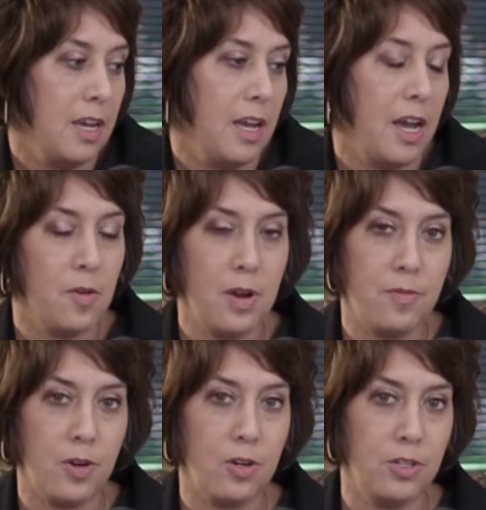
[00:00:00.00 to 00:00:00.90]

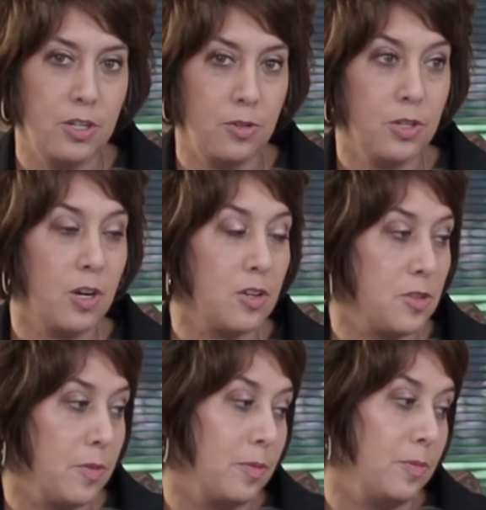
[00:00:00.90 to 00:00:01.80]
However, you know, you can
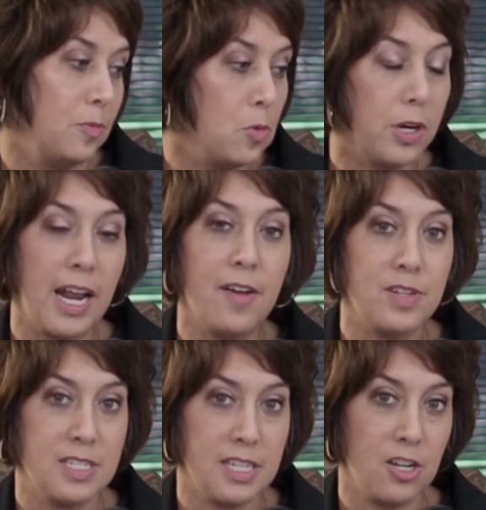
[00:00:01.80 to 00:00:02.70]
also we're going to have a
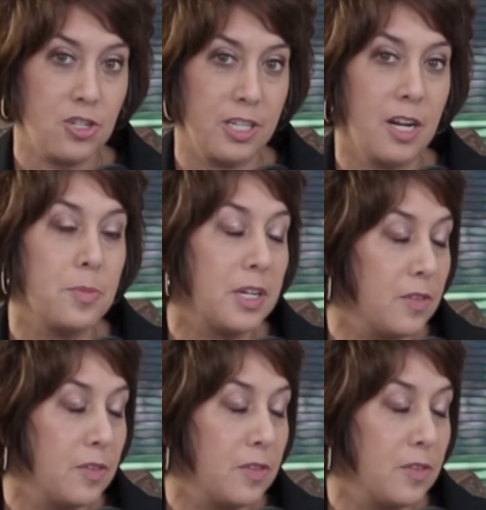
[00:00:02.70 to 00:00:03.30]
discussion and I'm going to